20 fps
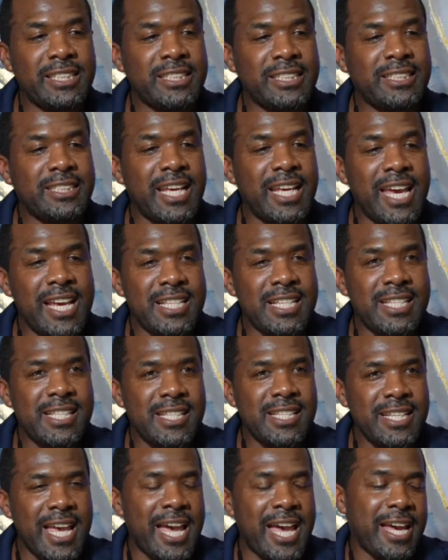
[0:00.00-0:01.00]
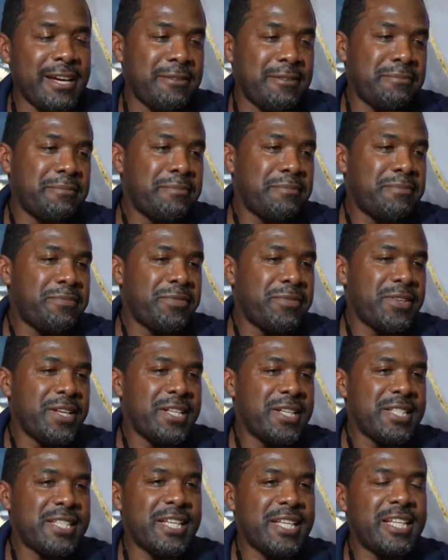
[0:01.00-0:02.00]
the task cam
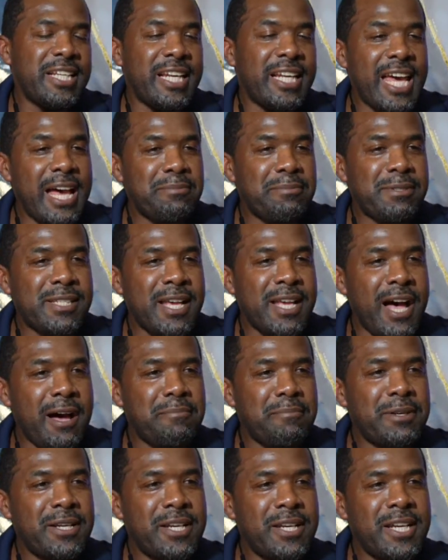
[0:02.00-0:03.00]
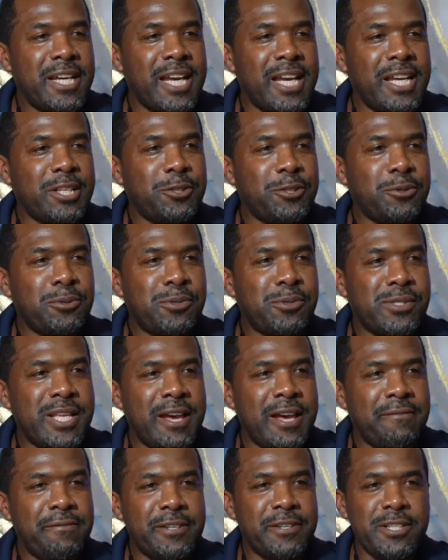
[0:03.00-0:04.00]
to the laptop and use
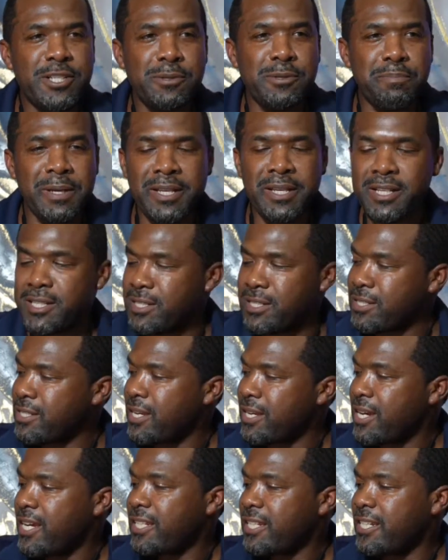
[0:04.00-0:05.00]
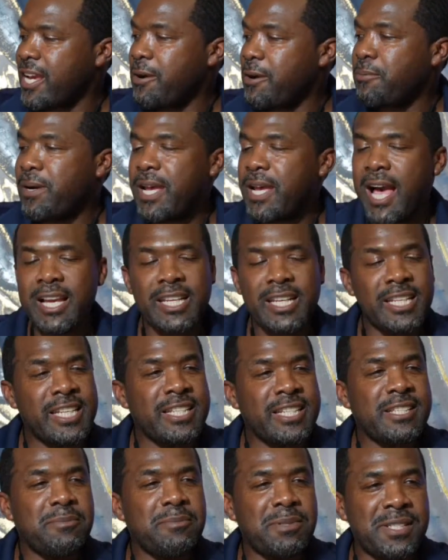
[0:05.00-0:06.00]
that for the speakers. That way I can
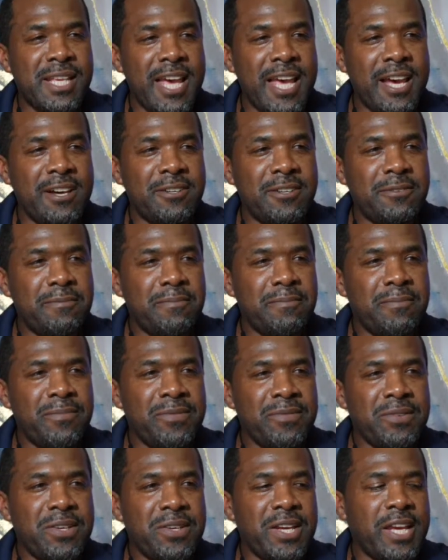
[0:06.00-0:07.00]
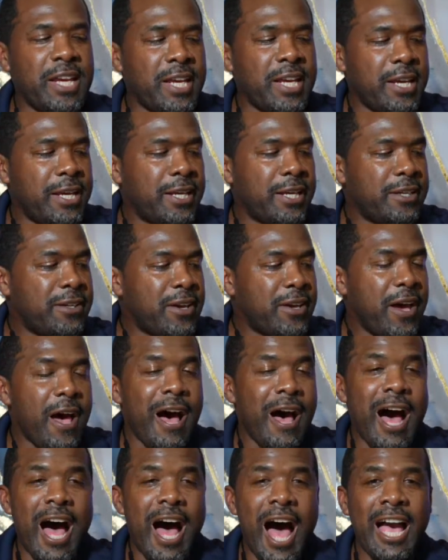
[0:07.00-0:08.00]
get some sound. And
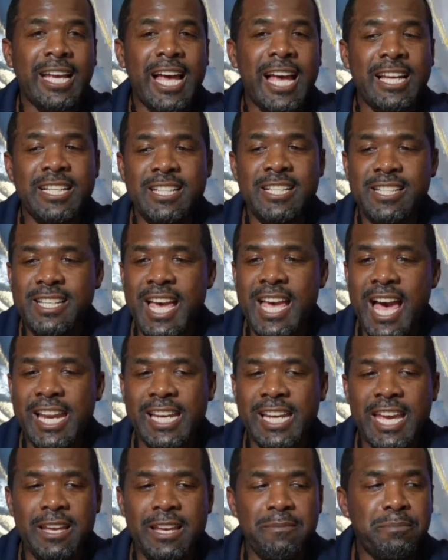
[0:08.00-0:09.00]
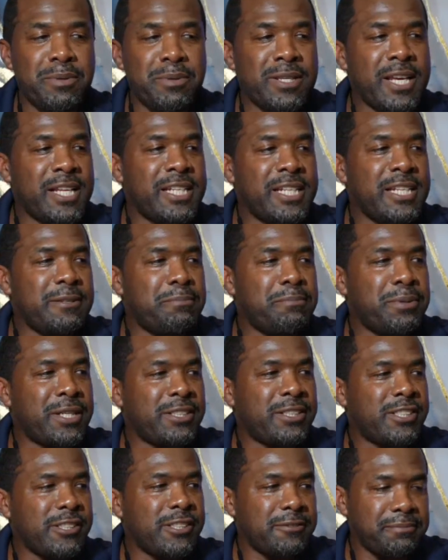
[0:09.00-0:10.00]
I got this guy named BLE
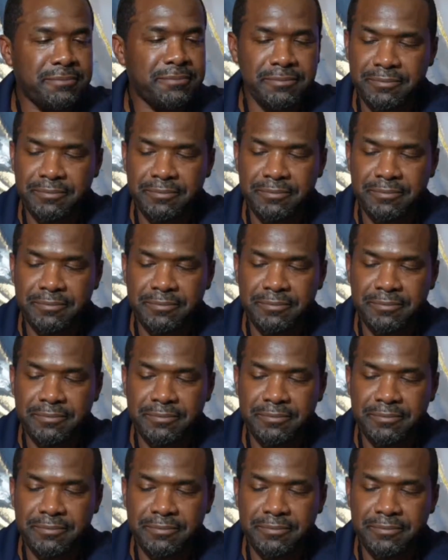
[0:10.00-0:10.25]
Bishop.